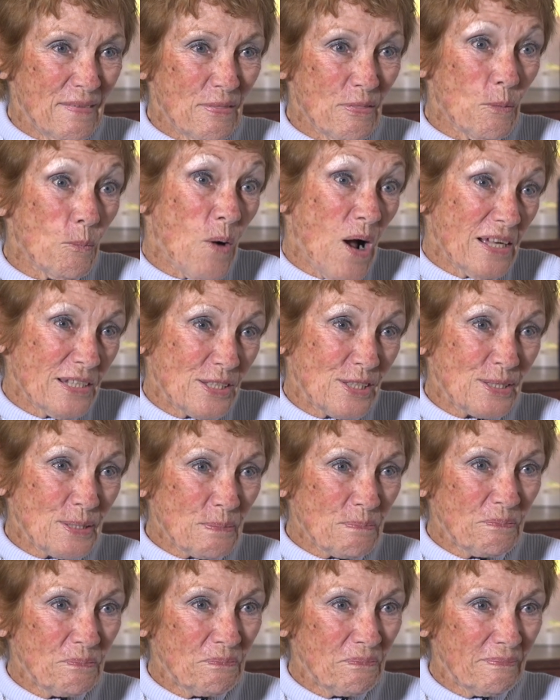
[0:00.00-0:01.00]
the whites.
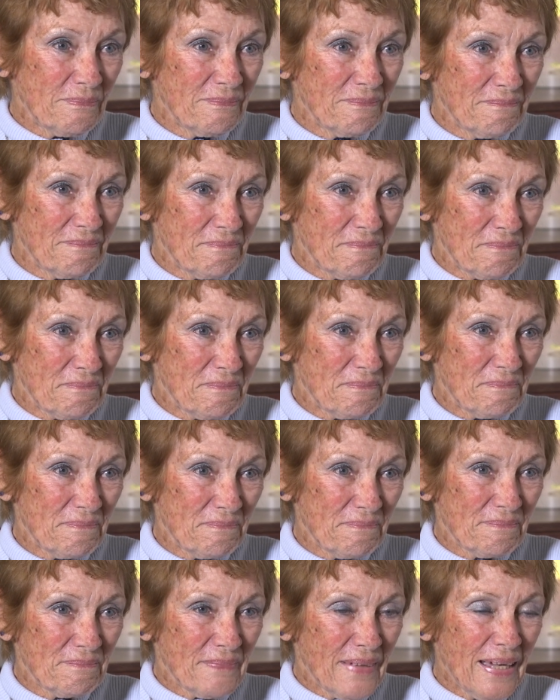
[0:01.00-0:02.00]

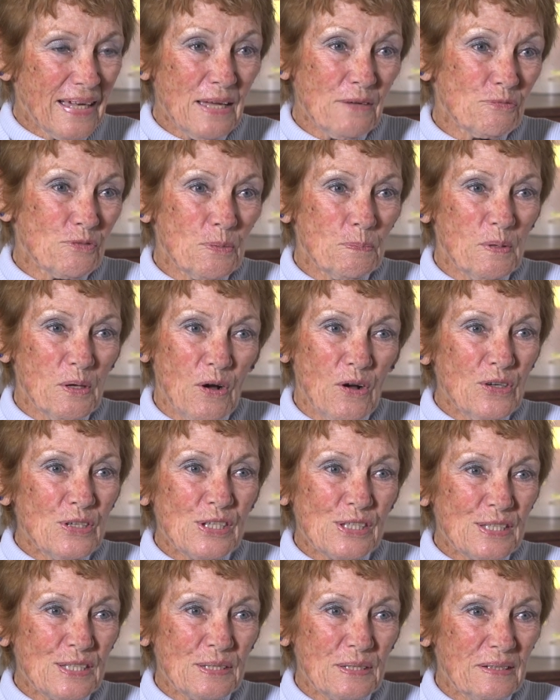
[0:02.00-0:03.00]
I have to be
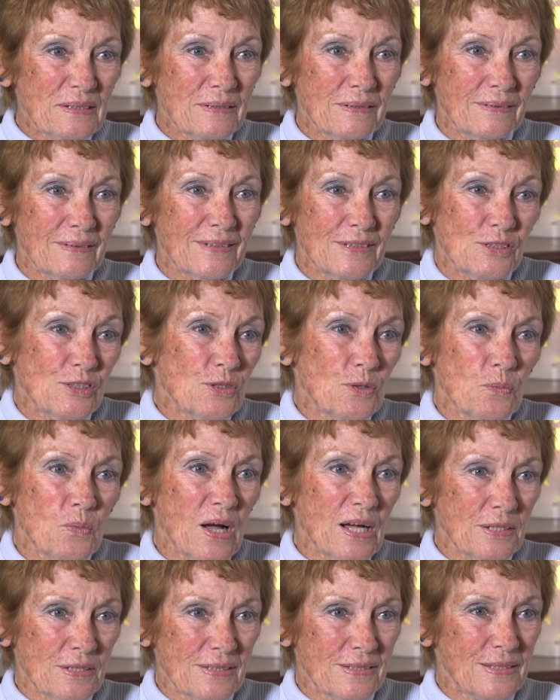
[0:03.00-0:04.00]
honest, it's the
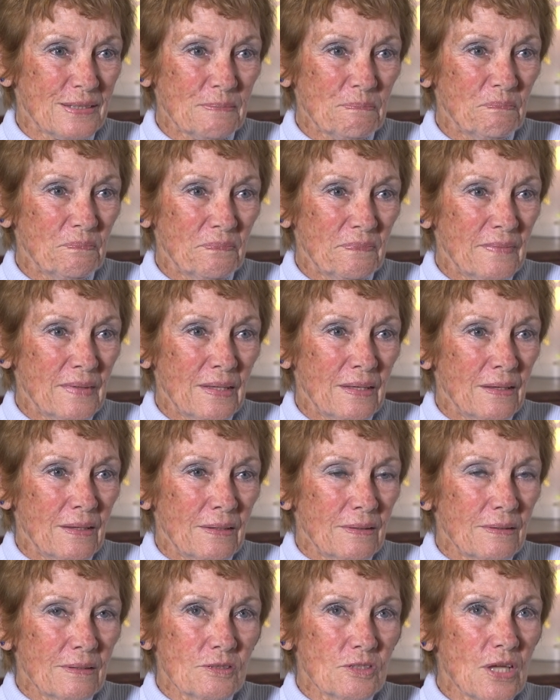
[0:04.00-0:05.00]
whites.
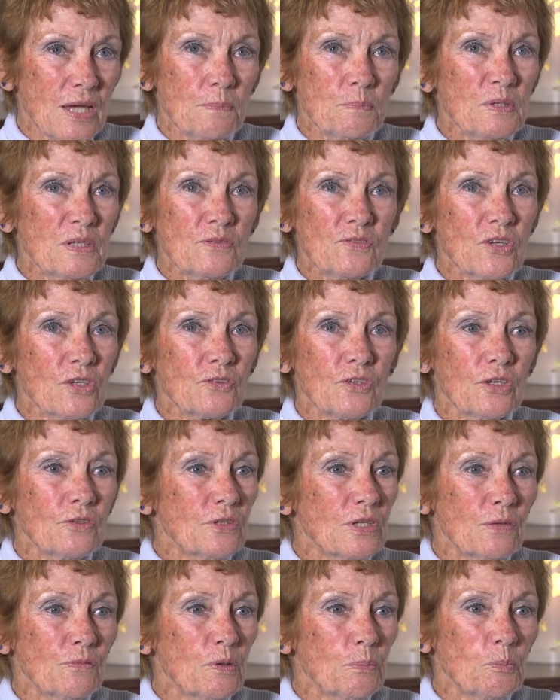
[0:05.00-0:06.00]
The Zambians, I
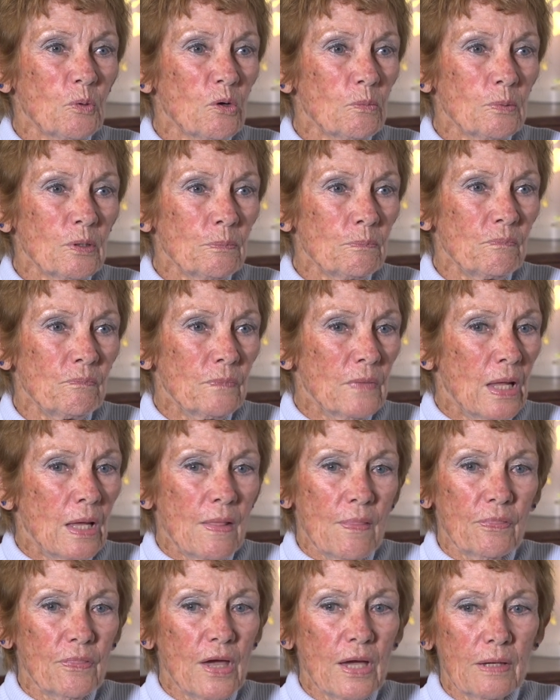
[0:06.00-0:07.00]
don't have a problem.
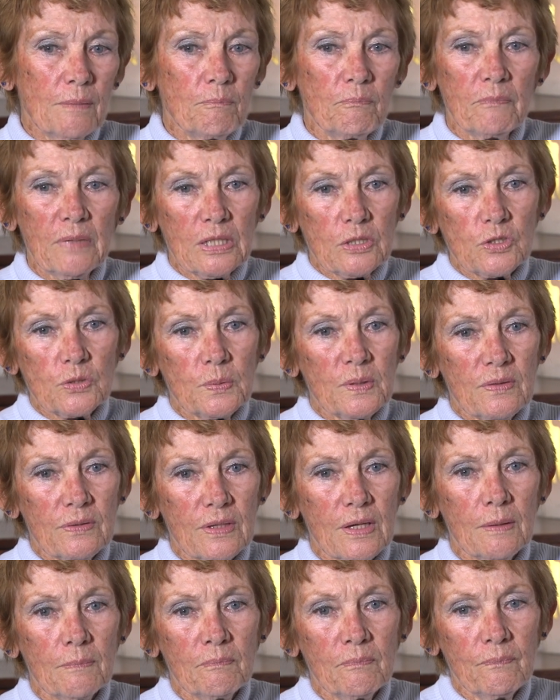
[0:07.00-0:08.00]
They mix with
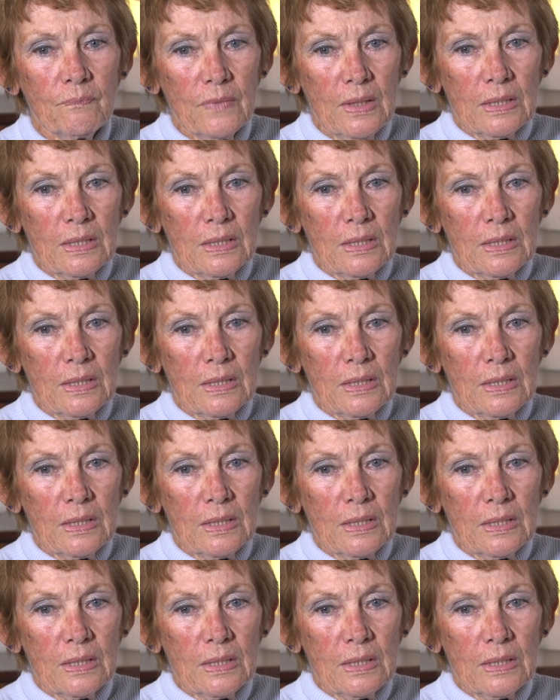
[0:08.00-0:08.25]
them.